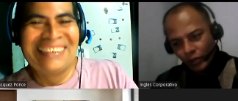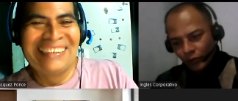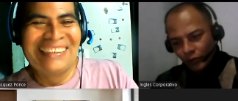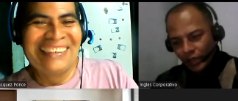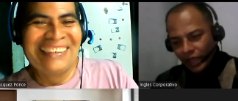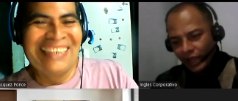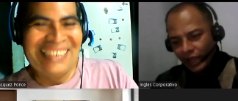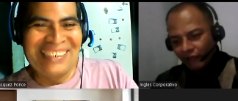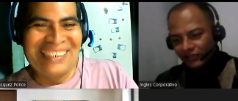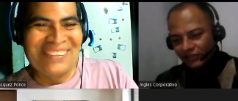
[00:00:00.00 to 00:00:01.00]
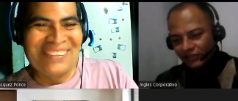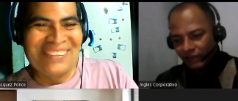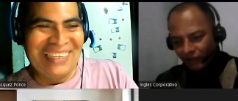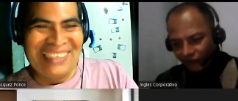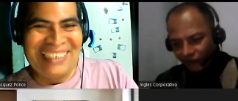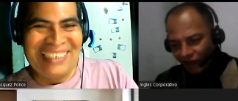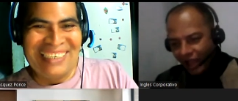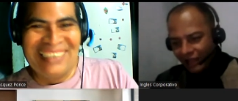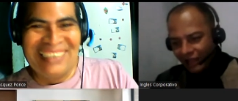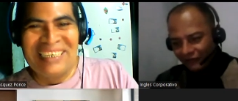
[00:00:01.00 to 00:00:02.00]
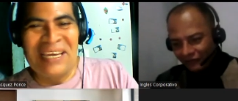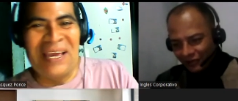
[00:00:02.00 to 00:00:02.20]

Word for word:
Speaker 1: wait, wait, I have seven five